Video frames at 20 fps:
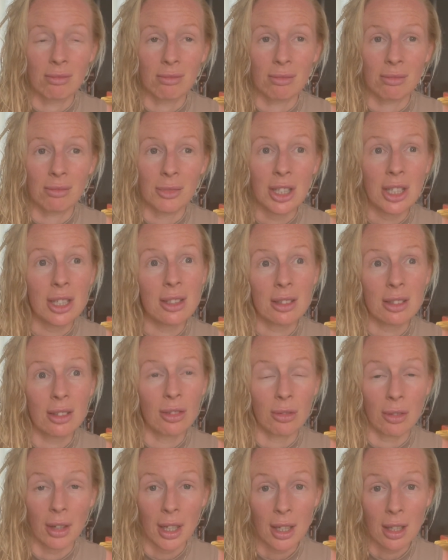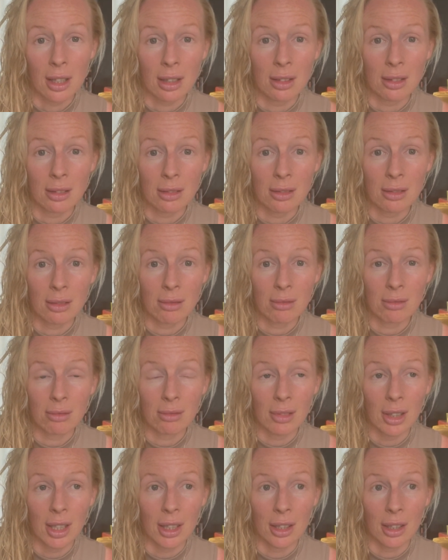which isn't great,
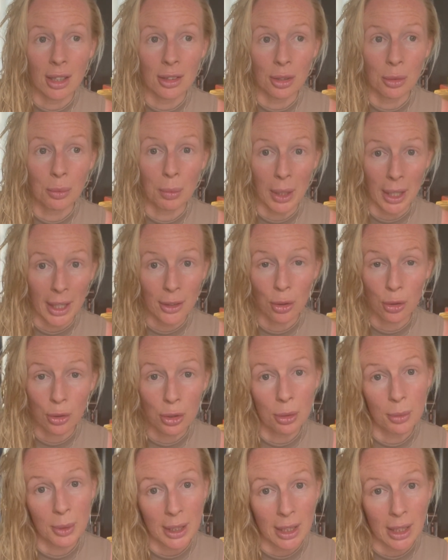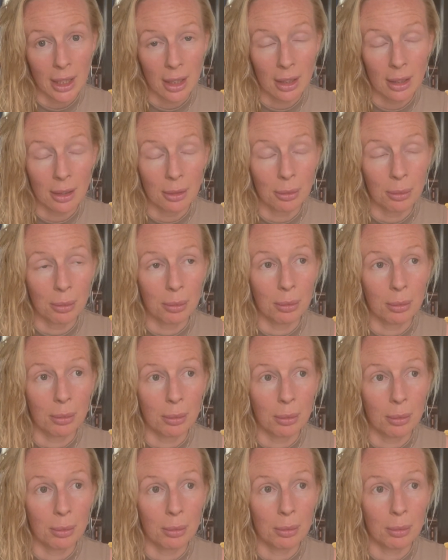and I don't plan on doing that,
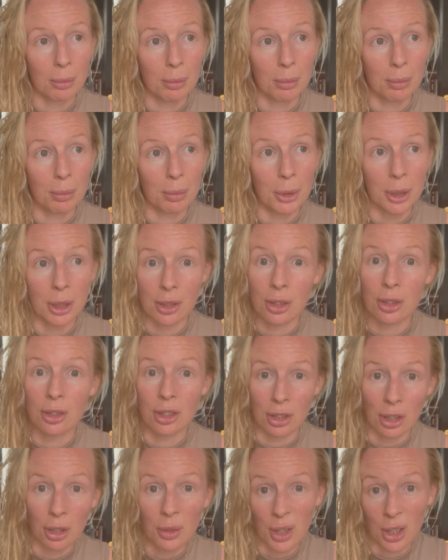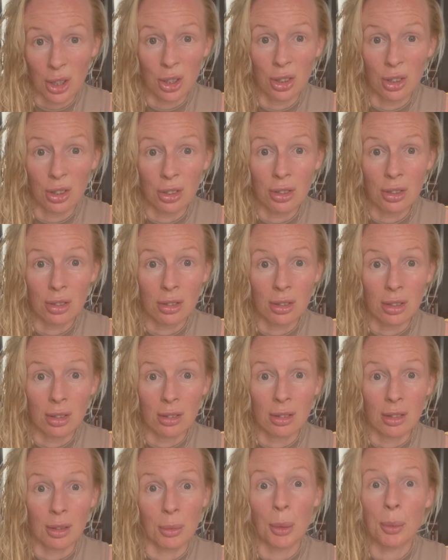but it's good to know that I could,
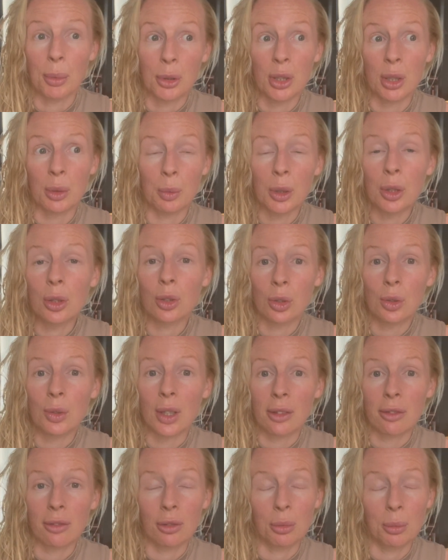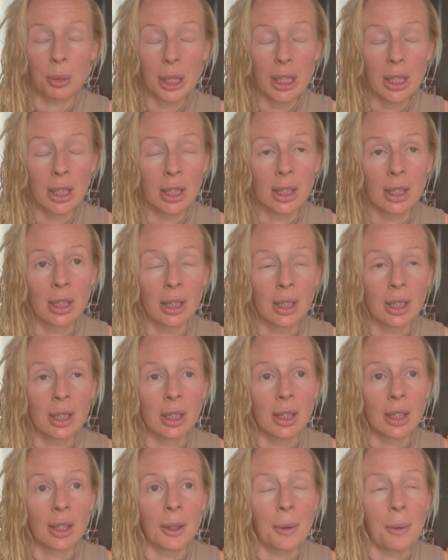that my body will do that for me.
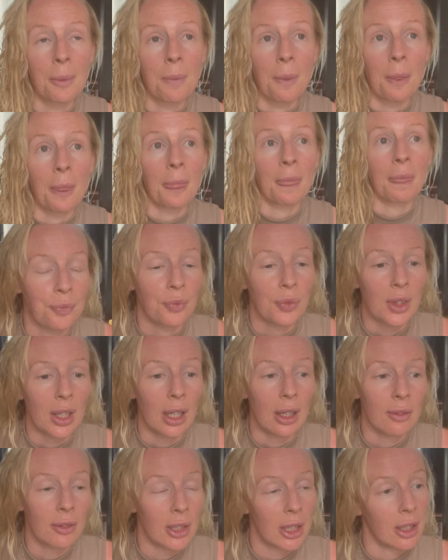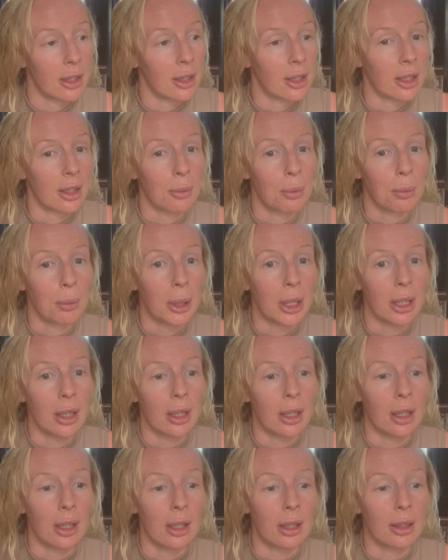I've learned that
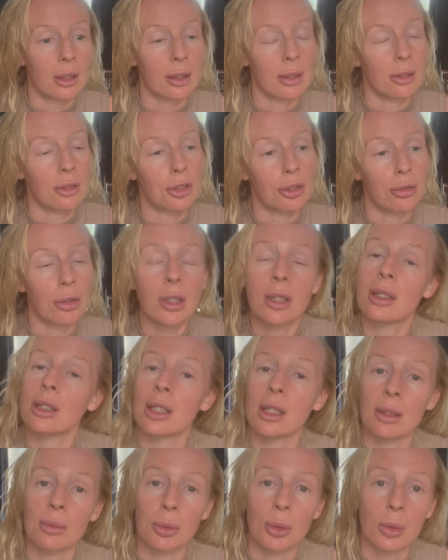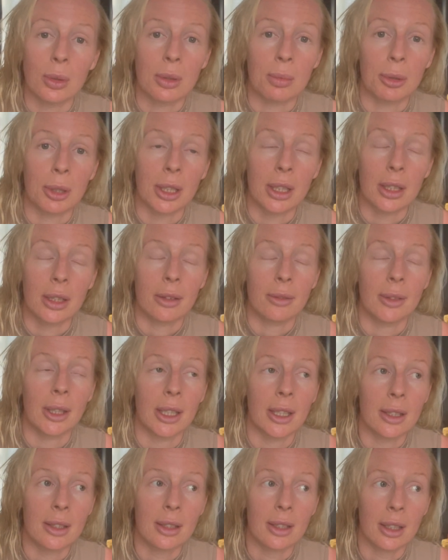my trusty sports bra
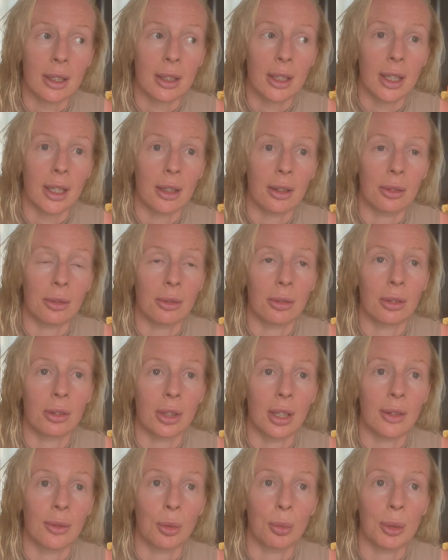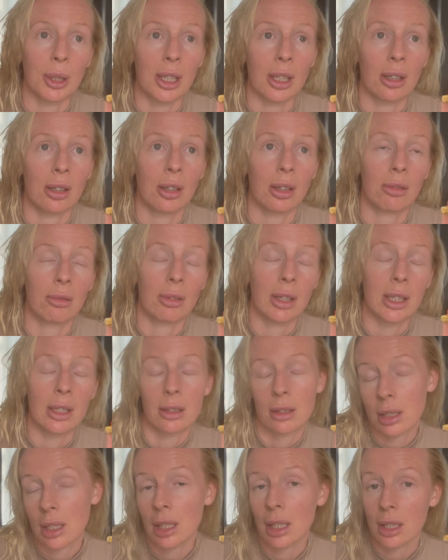has now given me a
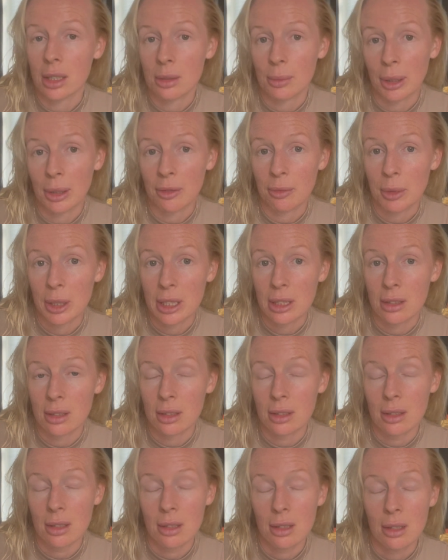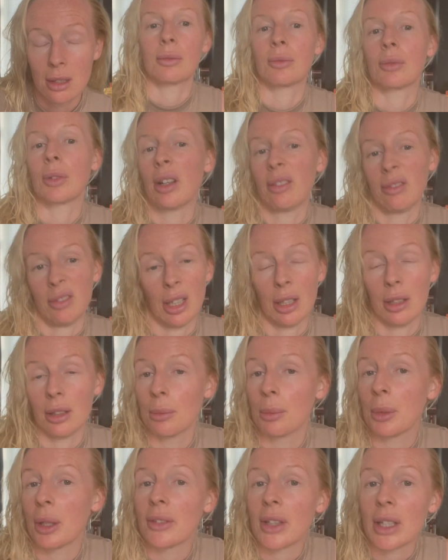horrendously large amount of blisters. I've learned that
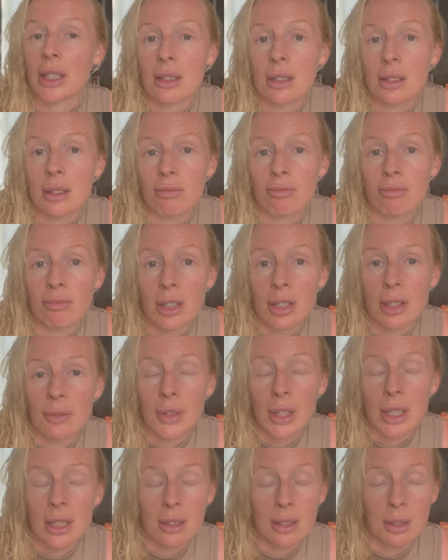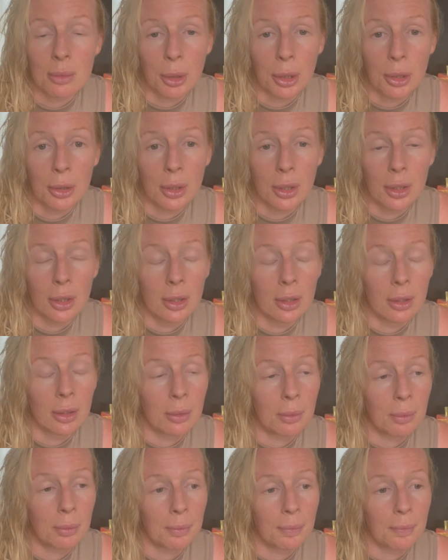my running vest is broken,
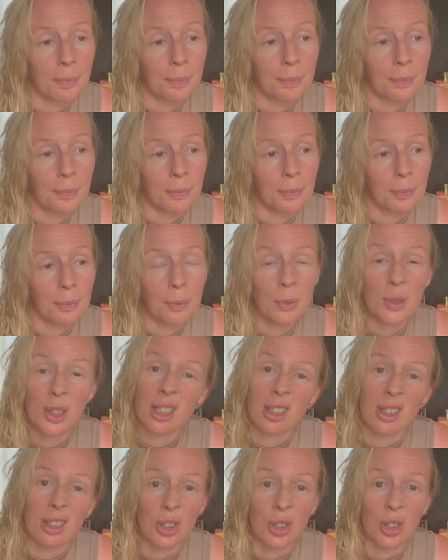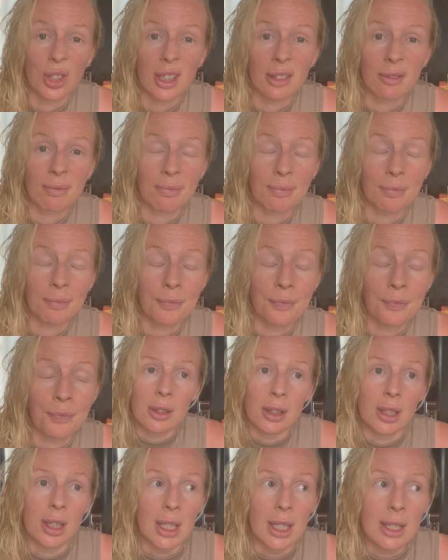which is annoying.
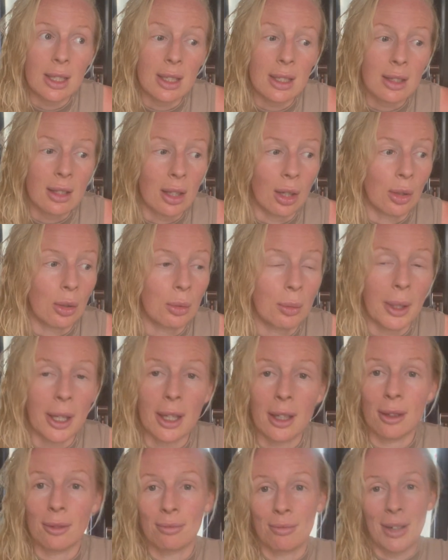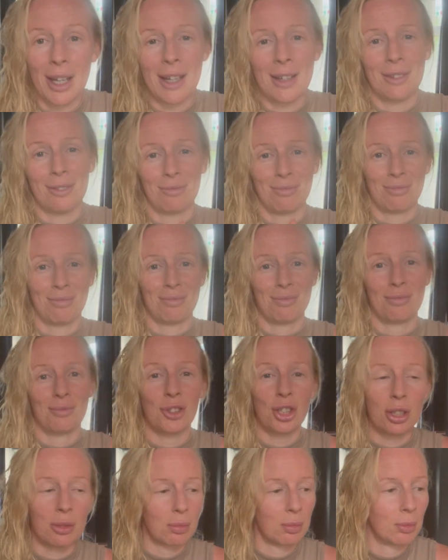Sunglasses the whole way.
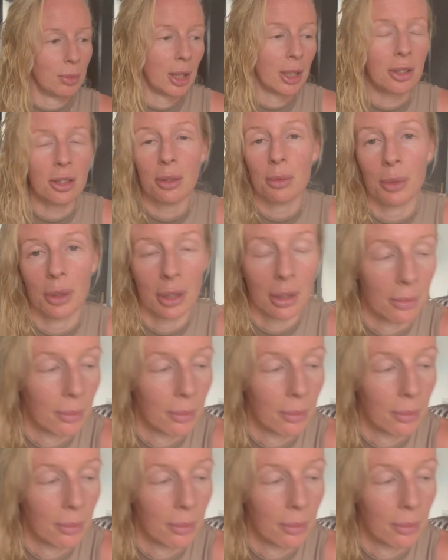I just want to